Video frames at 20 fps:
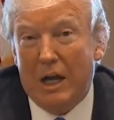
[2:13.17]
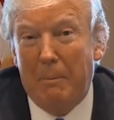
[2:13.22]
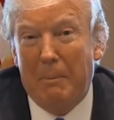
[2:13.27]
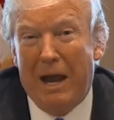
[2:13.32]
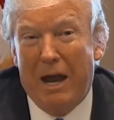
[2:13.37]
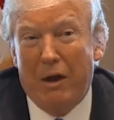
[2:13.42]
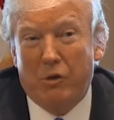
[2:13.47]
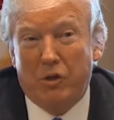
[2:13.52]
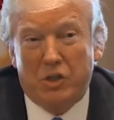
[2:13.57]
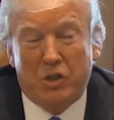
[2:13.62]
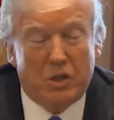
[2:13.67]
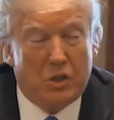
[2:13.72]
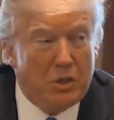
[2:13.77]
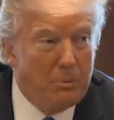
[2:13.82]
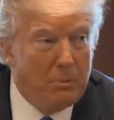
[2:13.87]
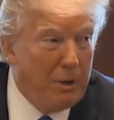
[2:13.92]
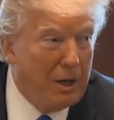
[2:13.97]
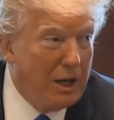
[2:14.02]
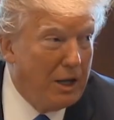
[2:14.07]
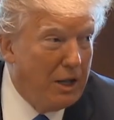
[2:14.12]
amounts,
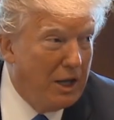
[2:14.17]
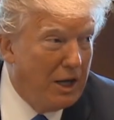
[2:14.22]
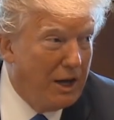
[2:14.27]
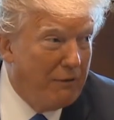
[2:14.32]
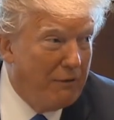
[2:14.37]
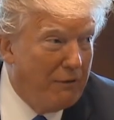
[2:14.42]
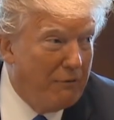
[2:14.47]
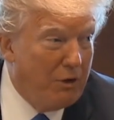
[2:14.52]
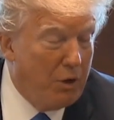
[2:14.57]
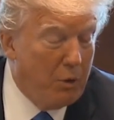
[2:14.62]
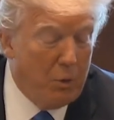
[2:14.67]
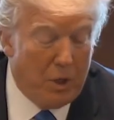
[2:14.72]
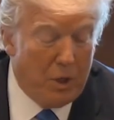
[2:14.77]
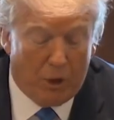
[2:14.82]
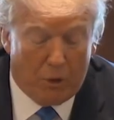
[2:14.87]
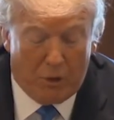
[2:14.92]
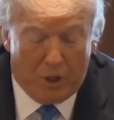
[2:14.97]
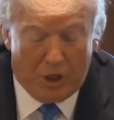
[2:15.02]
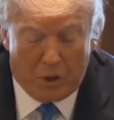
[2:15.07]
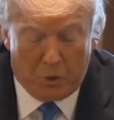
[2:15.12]
but I think everyone
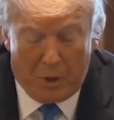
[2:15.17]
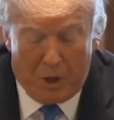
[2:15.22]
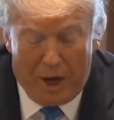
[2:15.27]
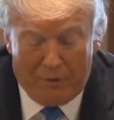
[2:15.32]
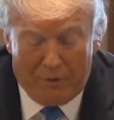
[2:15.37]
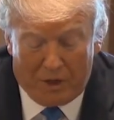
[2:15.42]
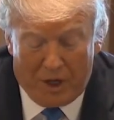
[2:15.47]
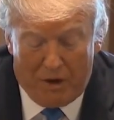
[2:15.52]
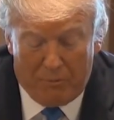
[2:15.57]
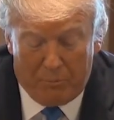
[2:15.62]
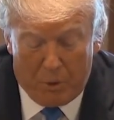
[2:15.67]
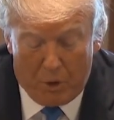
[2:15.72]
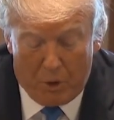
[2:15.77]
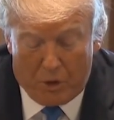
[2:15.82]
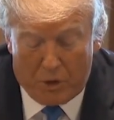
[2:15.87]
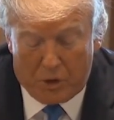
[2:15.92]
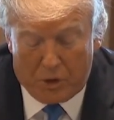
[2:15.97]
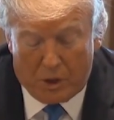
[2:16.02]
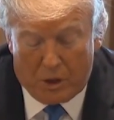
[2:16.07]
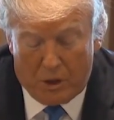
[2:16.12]
agrees we have to have
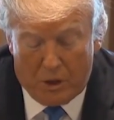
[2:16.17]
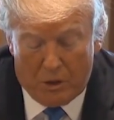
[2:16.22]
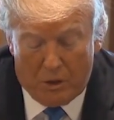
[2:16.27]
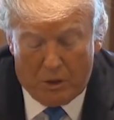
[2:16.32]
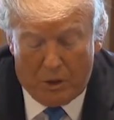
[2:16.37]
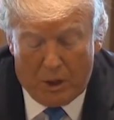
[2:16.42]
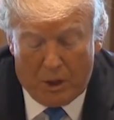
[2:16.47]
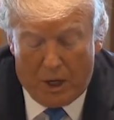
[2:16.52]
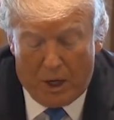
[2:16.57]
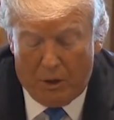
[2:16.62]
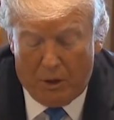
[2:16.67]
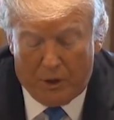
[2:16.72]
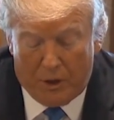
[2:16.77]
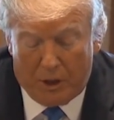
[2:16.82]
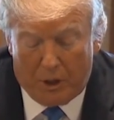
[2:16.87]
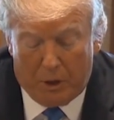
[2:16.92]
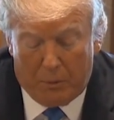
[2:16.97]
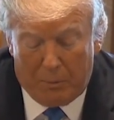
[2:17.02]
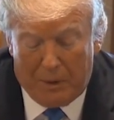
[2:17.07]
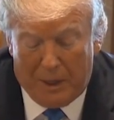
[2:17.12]
border security. I don't
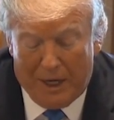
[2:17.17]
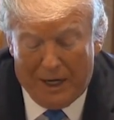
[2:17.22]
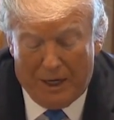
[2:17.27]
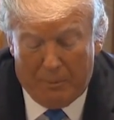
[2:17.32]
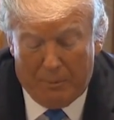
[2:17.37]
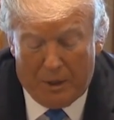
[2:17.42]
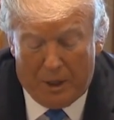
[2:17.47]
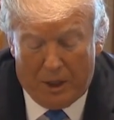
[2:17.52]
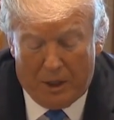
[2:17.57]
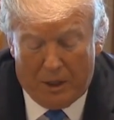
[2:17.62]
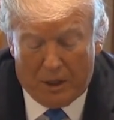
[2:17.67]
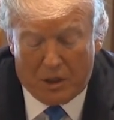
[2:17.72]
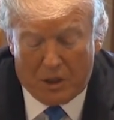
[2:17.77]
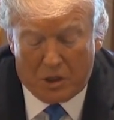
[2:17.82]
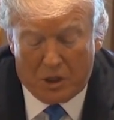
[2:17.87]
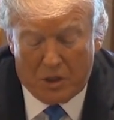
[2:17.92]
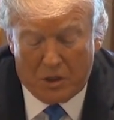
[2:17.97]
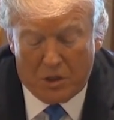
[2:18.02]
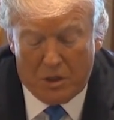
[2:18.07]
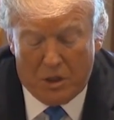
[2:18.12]
think there'd be anybody that
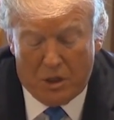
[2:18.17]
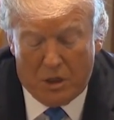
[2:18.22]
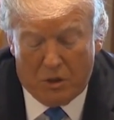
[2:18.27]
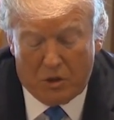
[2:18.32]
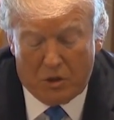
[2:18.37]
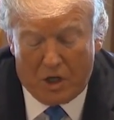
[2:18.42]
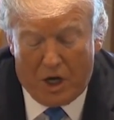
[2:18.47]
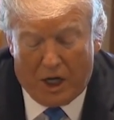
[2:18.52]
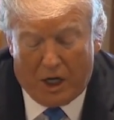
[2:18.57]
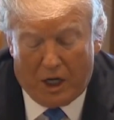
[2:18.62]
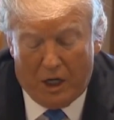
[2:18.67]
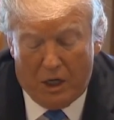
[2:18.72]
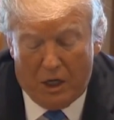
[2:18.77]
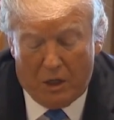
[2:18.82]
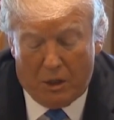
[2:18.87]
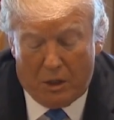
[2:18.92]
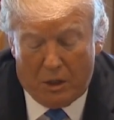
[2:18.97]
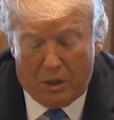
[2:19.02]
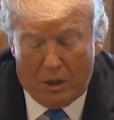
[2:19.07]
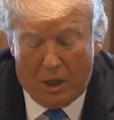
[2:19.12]
says no. Second,
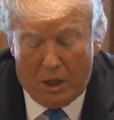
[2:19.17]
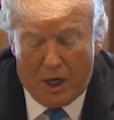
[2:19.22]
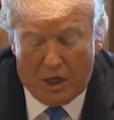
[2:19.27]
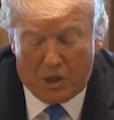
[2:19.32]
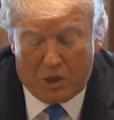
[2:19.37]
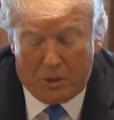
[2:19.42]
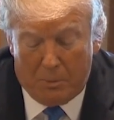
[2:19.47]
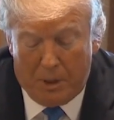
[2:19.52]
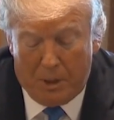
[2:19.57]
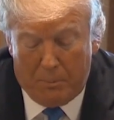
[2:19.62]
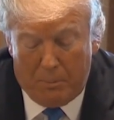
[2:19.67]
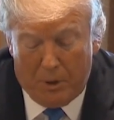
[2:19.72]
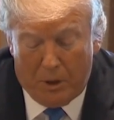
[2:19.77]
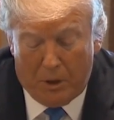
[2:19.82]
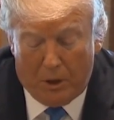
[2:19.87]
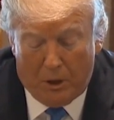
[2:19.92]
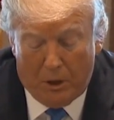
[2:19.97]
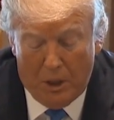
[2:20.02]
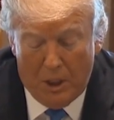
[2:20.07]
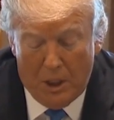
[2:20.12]
it has to be a
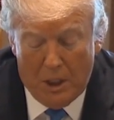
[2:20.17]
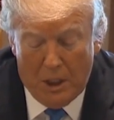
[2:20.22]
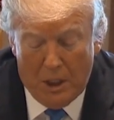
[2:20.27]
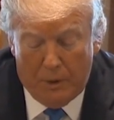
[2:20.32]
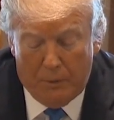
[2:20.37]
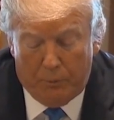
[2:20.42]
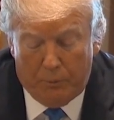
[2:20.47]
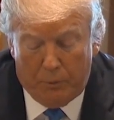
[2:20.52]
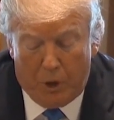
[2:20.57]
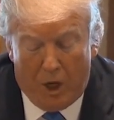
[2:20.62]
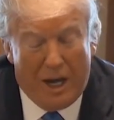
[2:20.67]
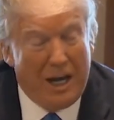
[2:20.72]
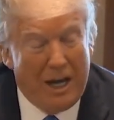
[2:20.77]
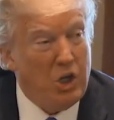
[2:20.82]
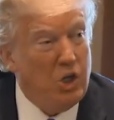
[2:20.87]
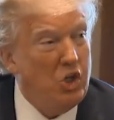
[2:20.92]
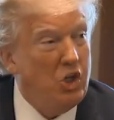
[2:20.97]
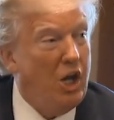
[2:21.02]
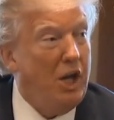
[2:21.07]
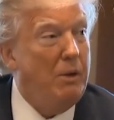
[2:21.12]
bill to
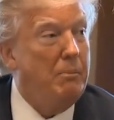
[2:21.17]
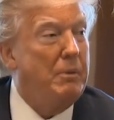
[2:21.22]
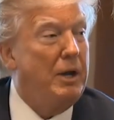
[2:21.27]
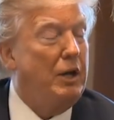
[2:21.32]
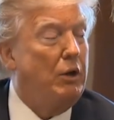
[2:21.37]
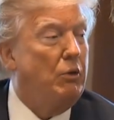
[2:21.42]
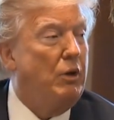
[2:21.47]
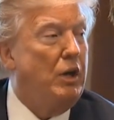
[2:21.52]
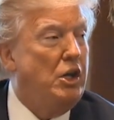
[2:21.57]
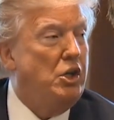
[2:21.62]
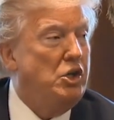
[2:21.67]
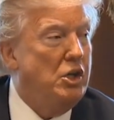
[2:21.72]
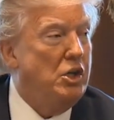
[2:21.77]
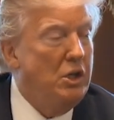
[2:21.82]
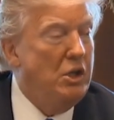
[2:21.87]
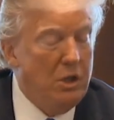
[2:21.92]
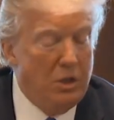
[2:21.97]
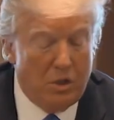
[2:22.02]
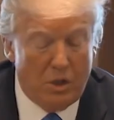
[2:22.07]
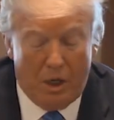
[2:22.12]
end chain migration.
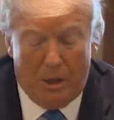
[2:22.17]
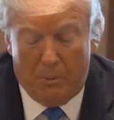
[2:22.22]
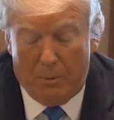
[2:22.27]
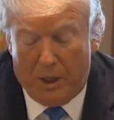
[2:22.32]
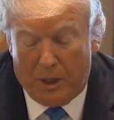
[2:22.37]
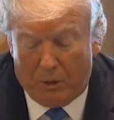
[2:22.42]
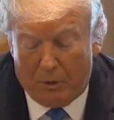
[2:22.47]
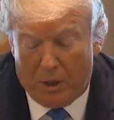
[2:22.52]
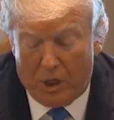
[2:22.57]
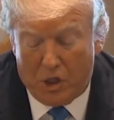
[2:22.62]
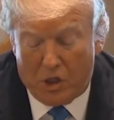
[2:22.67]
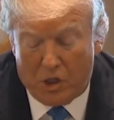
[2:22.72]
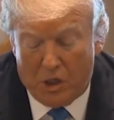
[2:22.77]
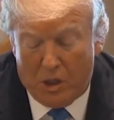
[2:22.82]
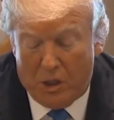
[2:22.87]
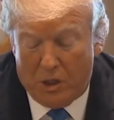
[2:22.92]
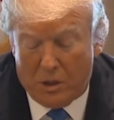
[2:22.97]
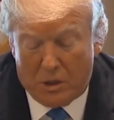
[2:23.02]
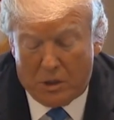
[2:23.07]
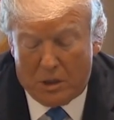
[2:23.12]
Chain
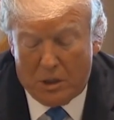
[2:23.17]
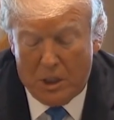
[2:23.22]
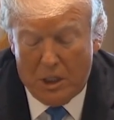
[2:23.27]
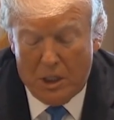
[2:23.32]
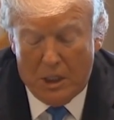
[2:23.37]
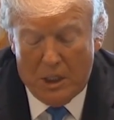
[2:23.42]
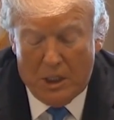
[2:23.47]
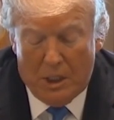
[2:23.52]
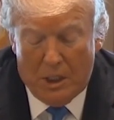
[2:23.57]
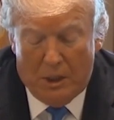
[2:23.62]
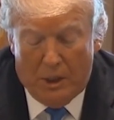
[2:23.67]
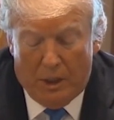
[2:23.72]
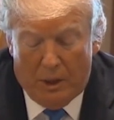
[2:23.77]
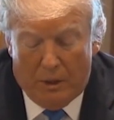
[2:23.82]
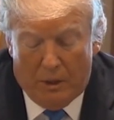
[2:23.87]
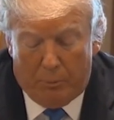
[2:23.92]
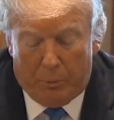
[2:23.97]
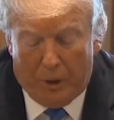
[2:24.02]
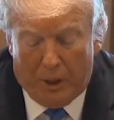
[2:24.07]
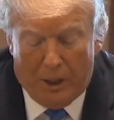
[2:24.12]
migration is
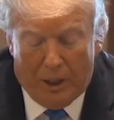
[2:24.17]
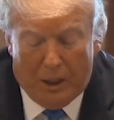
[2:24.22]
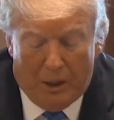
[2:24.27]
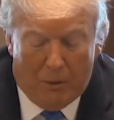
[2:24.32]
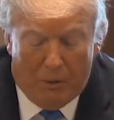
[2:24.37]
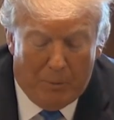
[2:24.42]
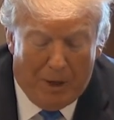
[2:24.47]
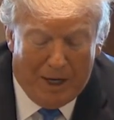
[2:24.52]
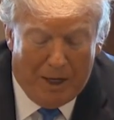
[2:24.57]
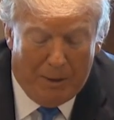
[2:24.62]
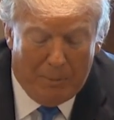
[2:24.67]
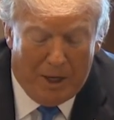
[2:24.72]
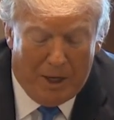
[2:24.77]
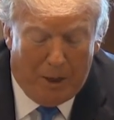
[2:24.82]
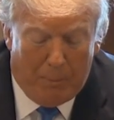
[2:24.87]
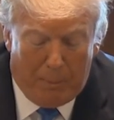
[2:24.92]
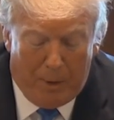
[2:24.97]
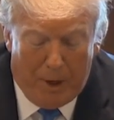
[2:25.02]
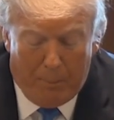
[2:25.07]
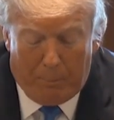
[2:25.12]
bringing in many,
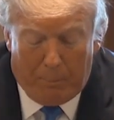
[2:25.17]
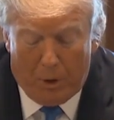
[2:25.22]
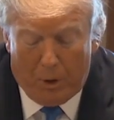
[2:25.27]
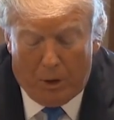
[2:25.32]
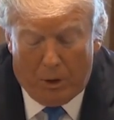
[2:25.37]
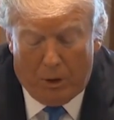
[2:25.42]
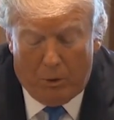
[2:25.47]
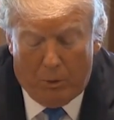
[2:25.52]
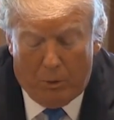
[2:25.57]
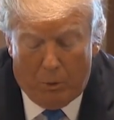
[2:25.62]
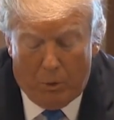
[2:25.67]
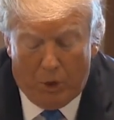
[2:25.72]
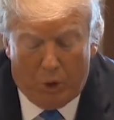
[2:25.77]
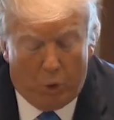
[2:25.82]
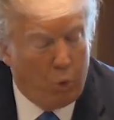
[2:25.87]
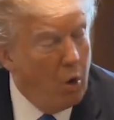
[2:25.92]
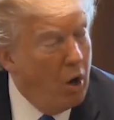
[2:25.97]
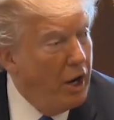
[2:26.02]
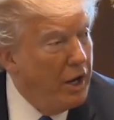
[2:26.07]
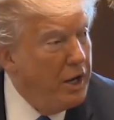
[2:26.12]
many people
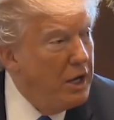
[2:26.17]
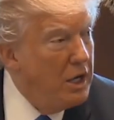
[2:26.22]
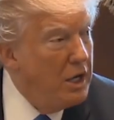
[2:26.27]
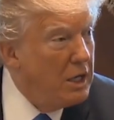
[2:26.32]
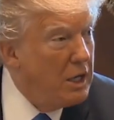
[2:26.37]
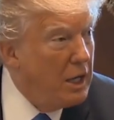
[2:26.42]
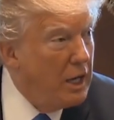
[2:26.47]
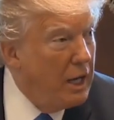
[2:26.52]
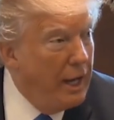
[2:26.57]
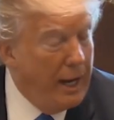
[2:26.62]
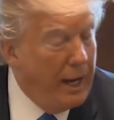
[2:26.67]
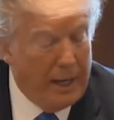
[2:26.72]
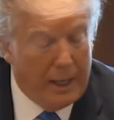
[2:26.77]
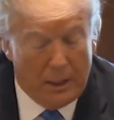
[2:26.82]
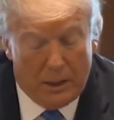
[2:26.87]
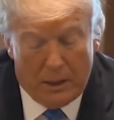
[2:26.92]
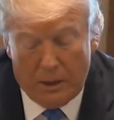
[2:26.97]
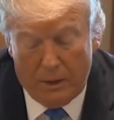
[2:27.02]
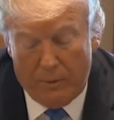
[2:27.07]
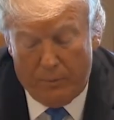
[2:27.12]
with one,
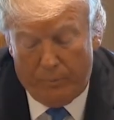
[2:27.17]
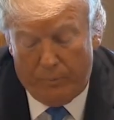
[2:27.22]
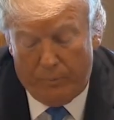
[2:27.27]
and